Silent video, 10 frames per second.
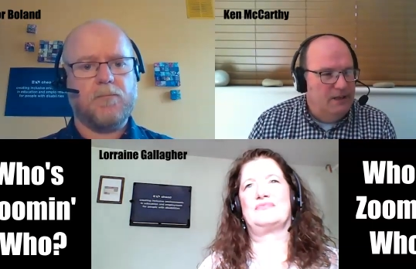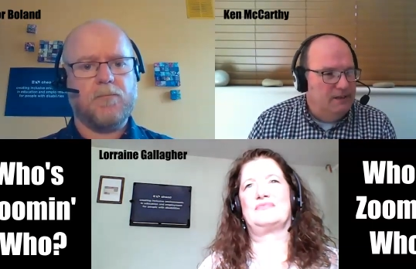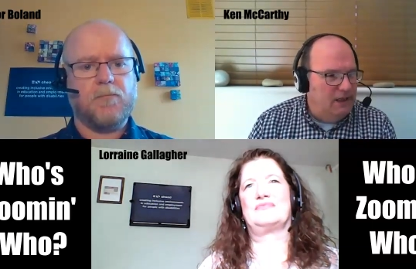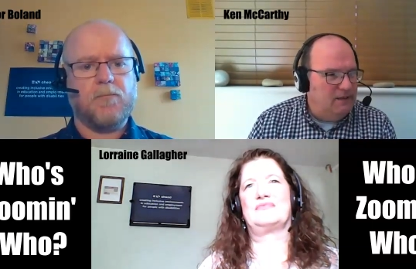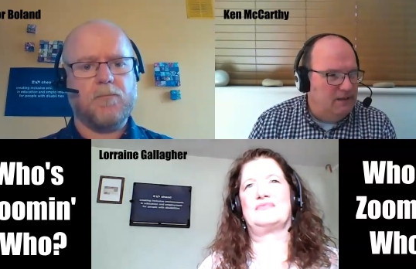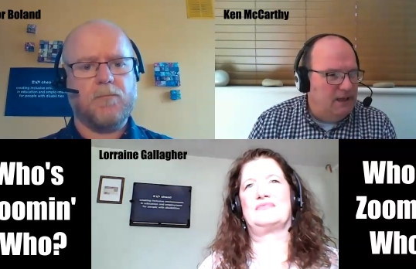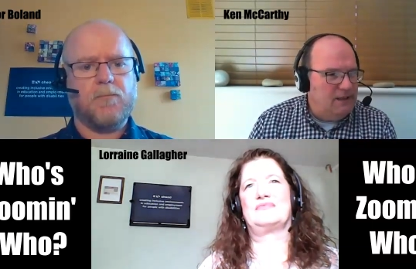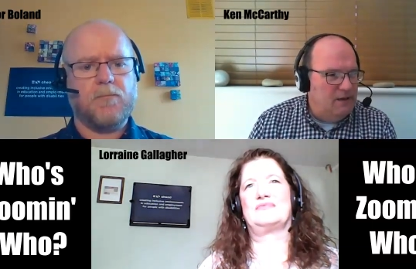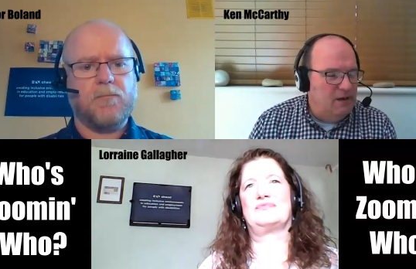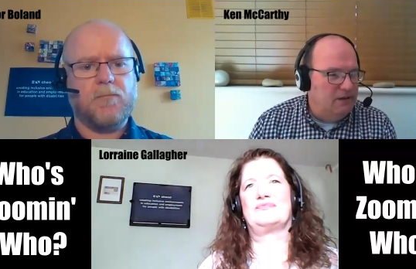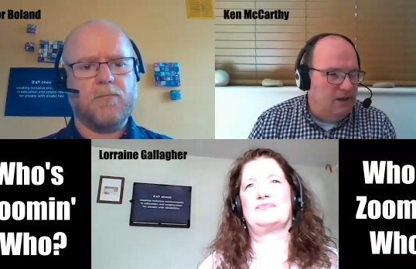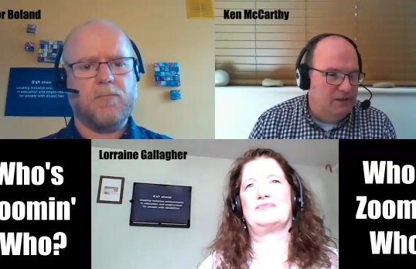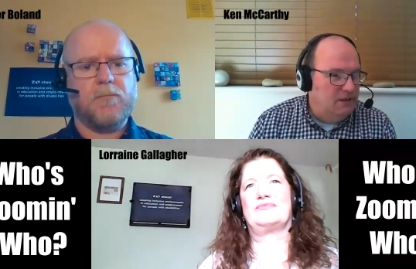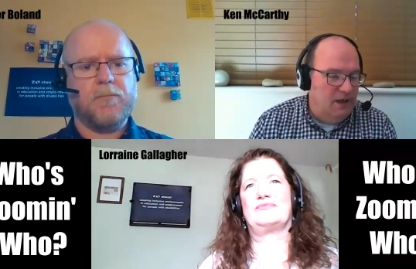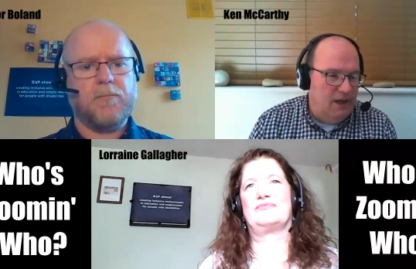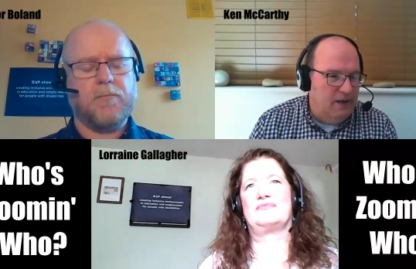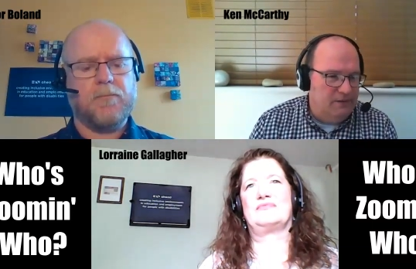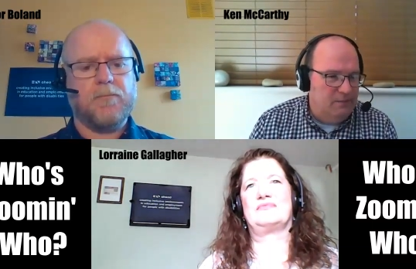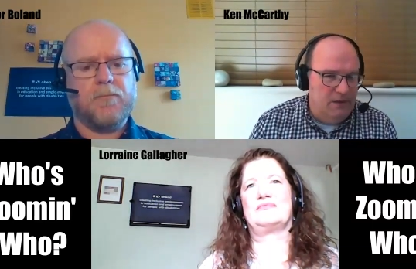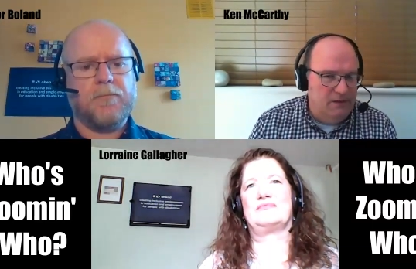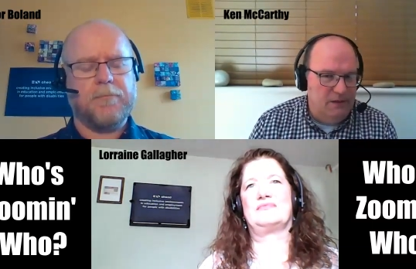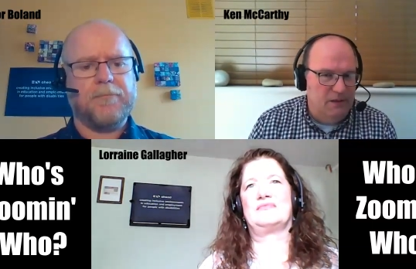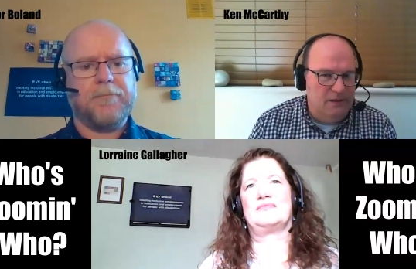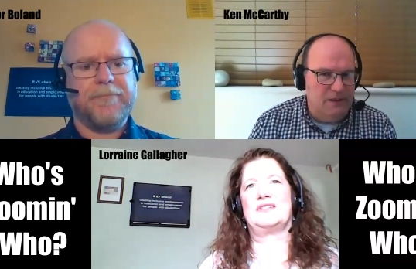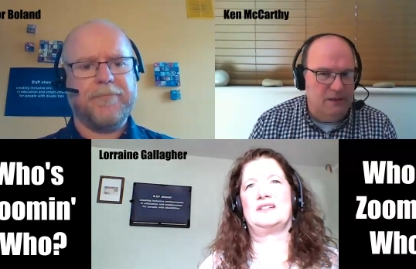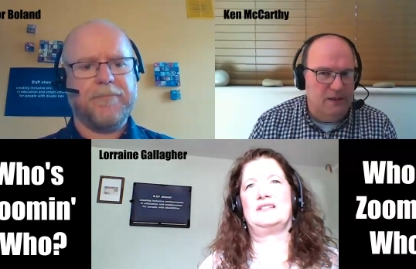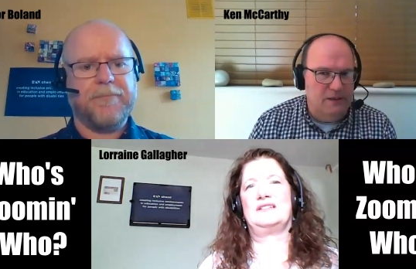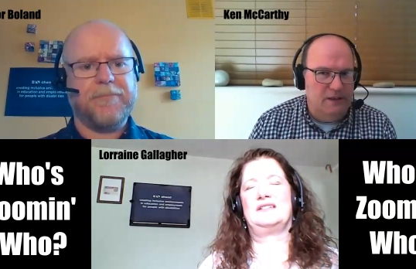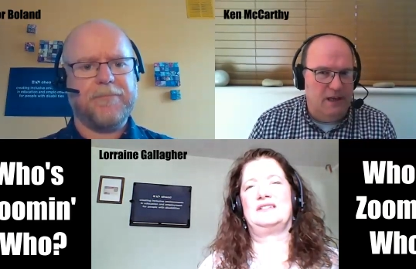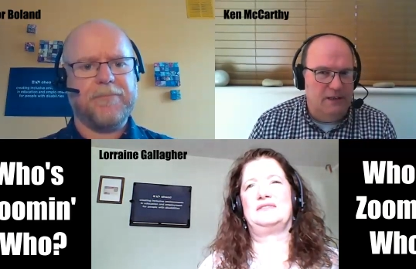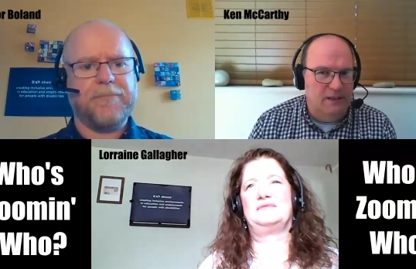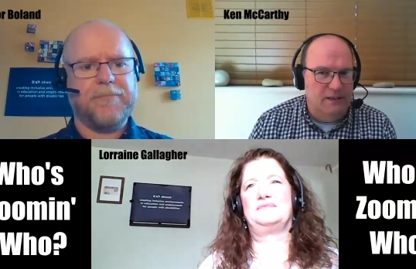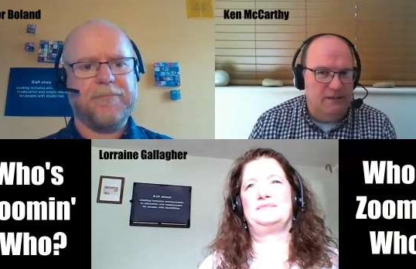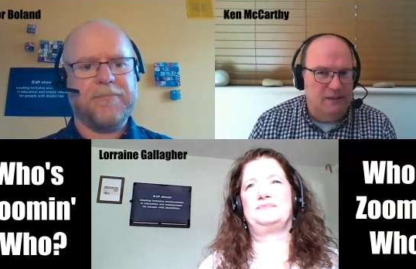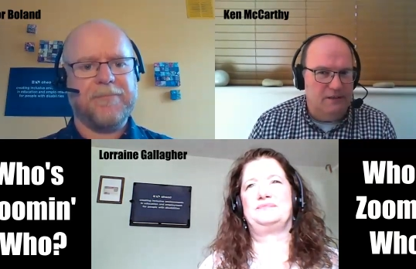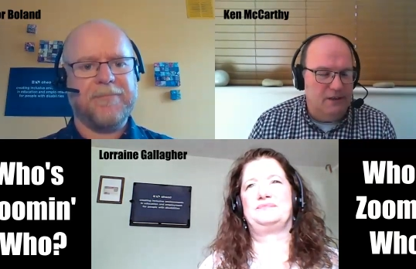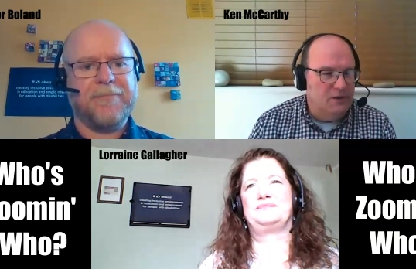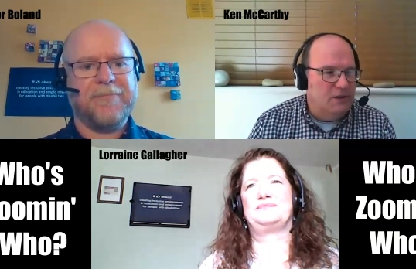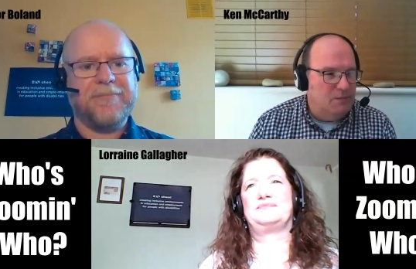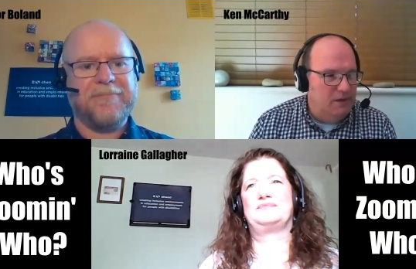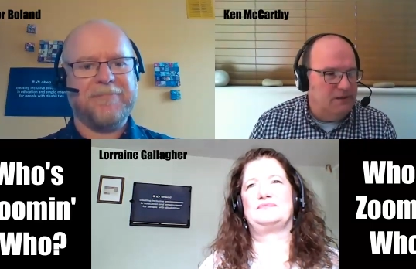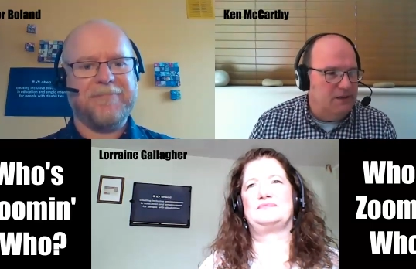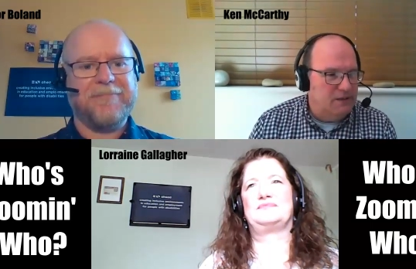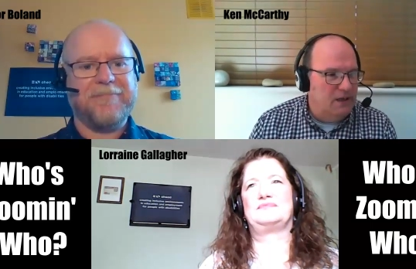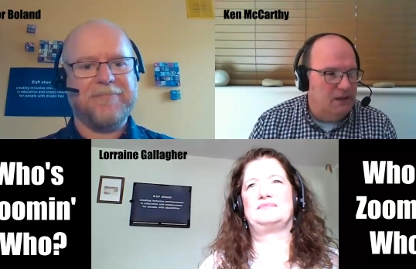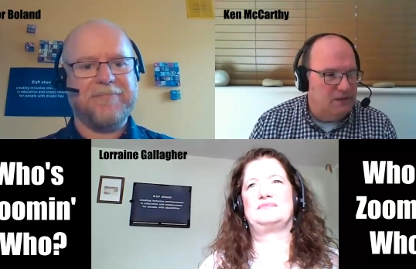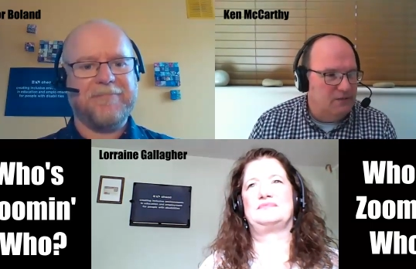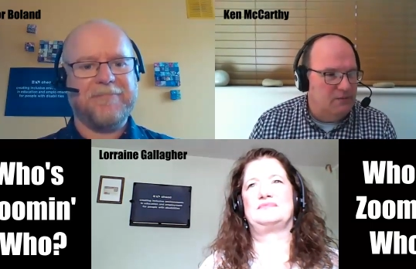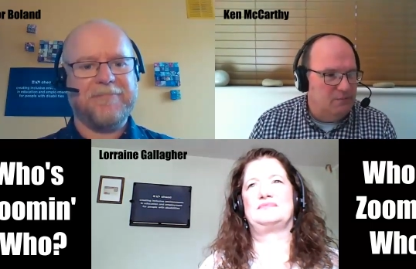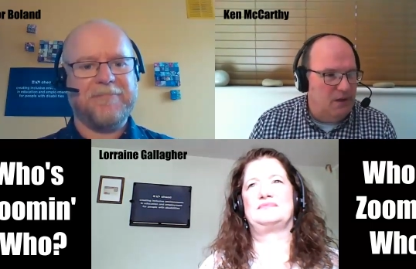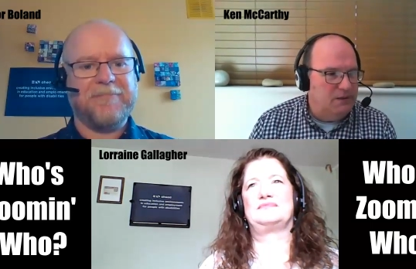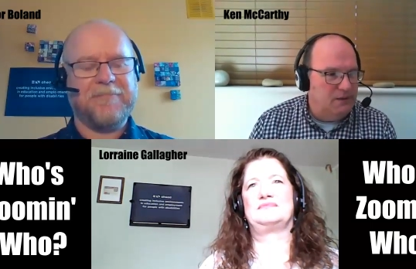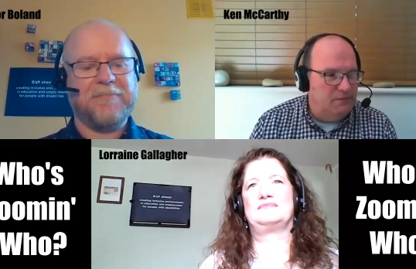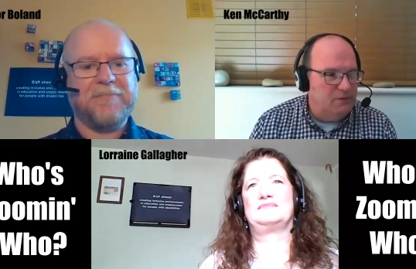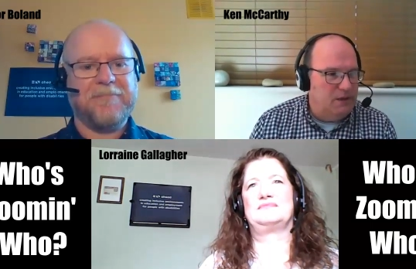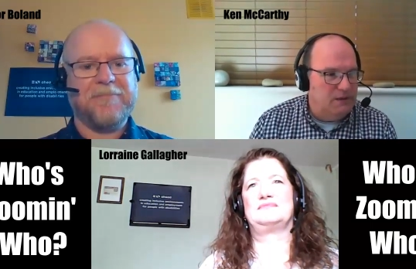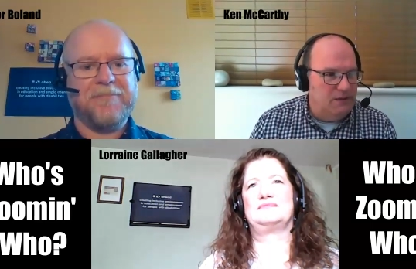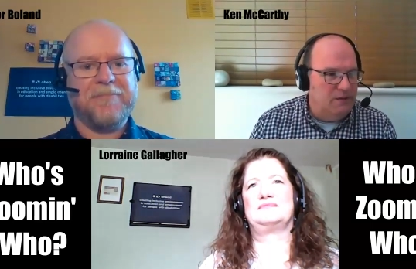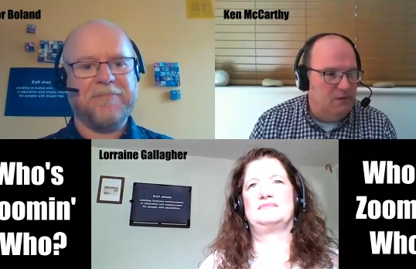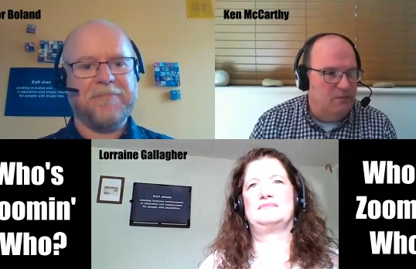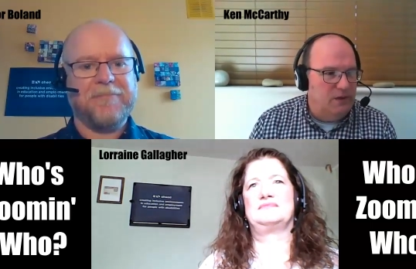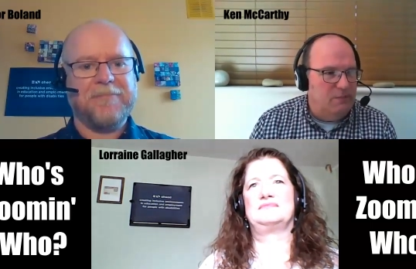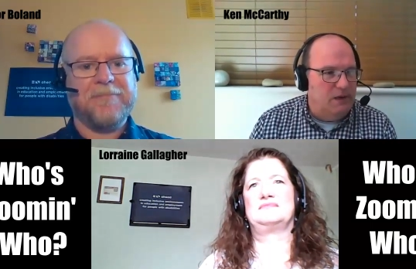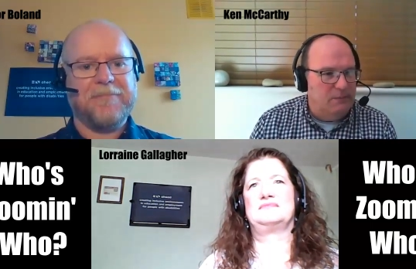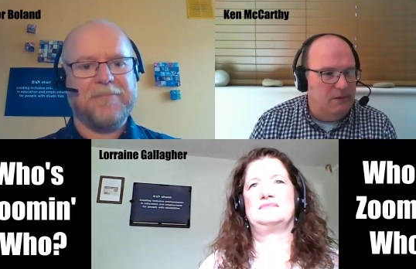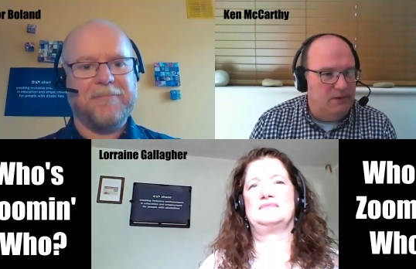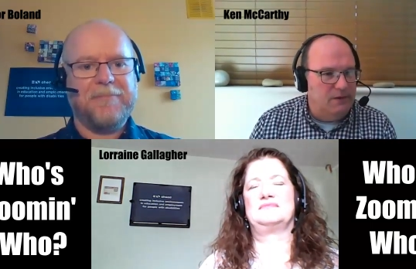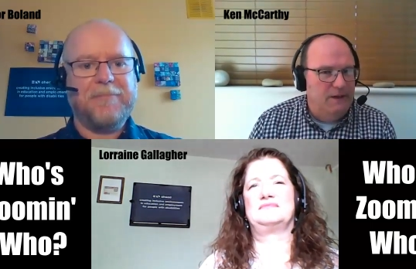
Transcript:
Speaker 1: That that see, I, I didn't. I have to admit, I didn't attend any of the, any of the, the, sessions, but I did see lots of positive tweets and good feedback about it.